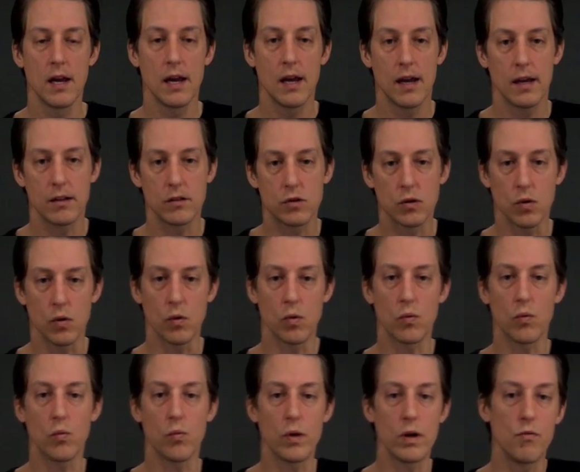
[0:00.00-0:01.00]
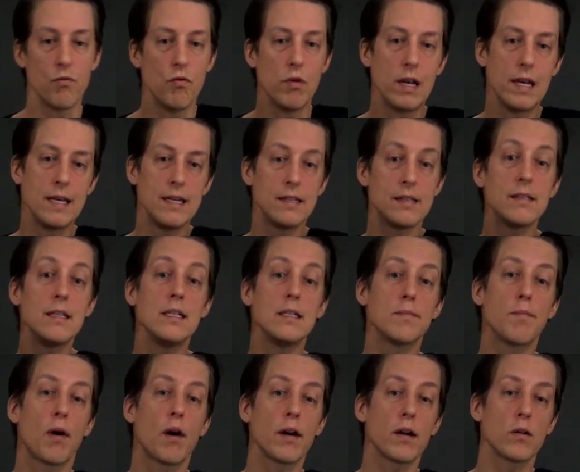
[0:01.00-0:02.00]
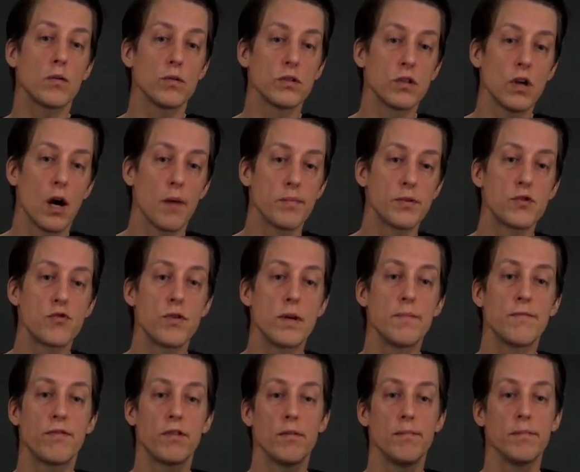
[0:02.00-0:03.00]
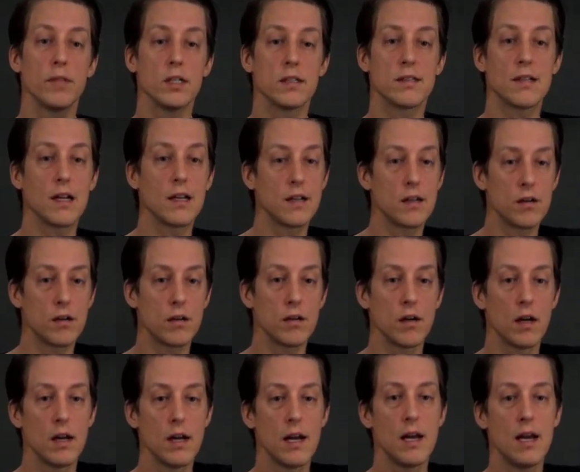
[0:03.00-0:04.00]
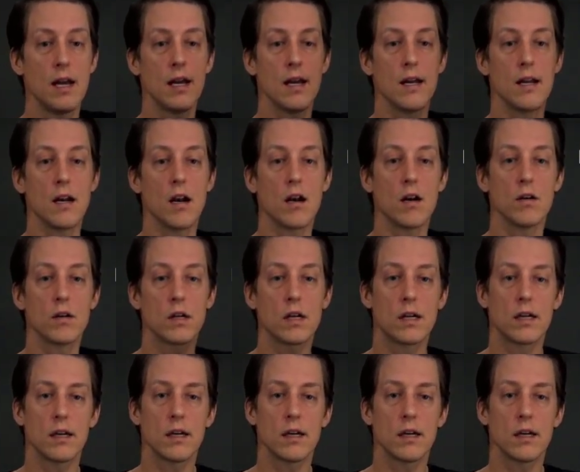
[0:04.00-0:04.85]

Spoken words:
And so we release these particles upstream from the cylinder and look